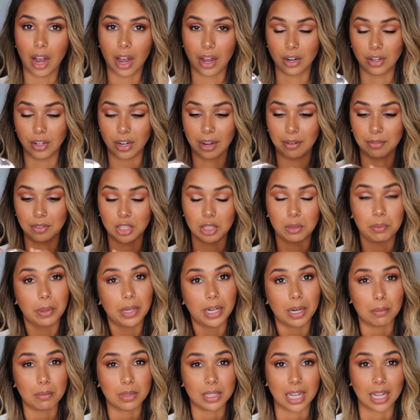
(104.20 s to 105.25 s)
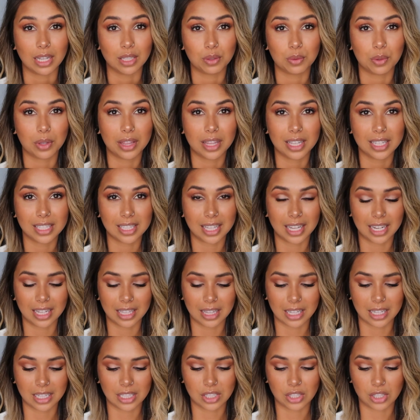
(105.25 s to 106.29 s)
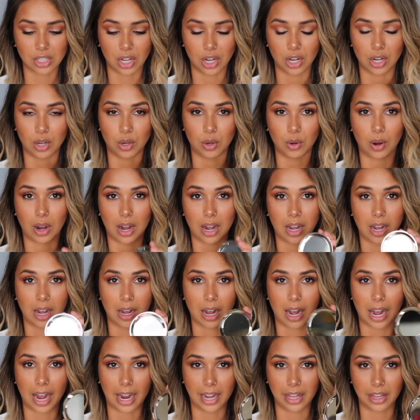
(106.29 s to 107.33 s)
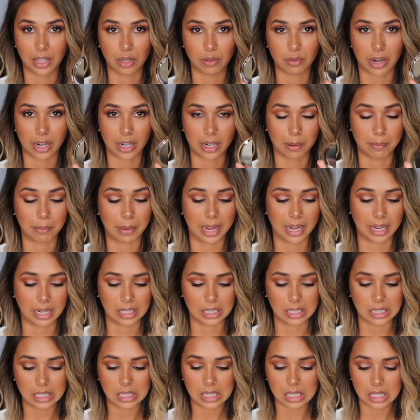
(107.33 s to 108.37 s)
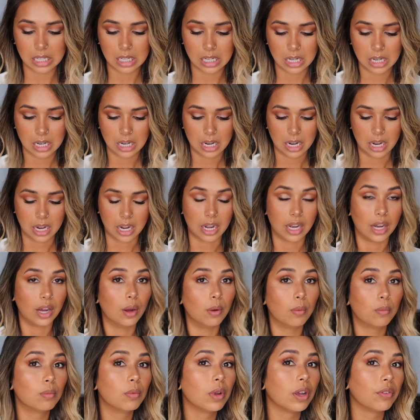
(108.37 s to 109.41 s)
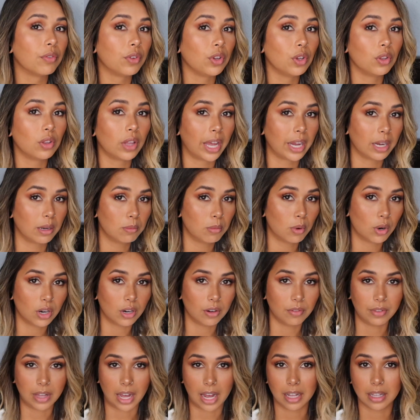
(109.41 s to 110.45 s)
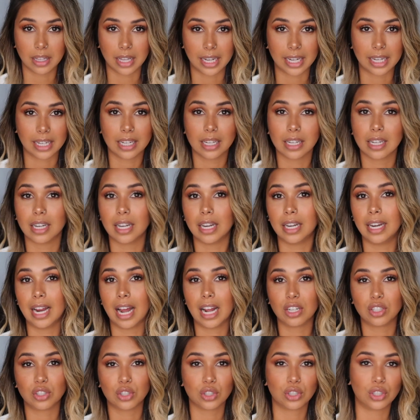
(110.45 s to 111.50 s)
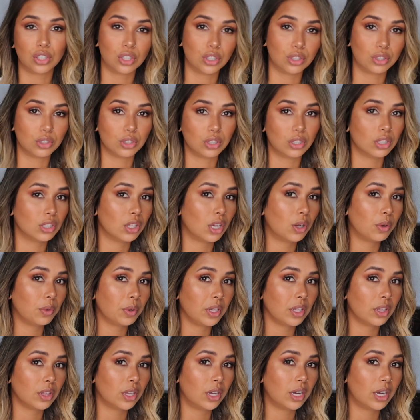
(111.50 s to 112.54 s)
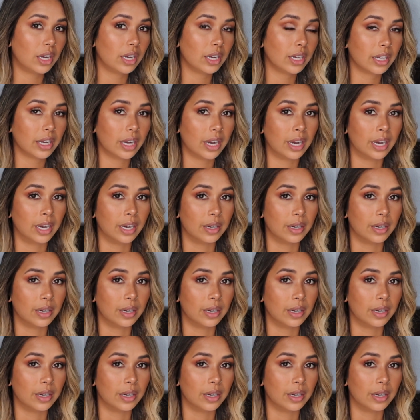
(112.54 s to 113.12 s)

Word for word: I don't know, I've just been obsessed with this lately, so I highly recommend if you like more of that like natural glowy look.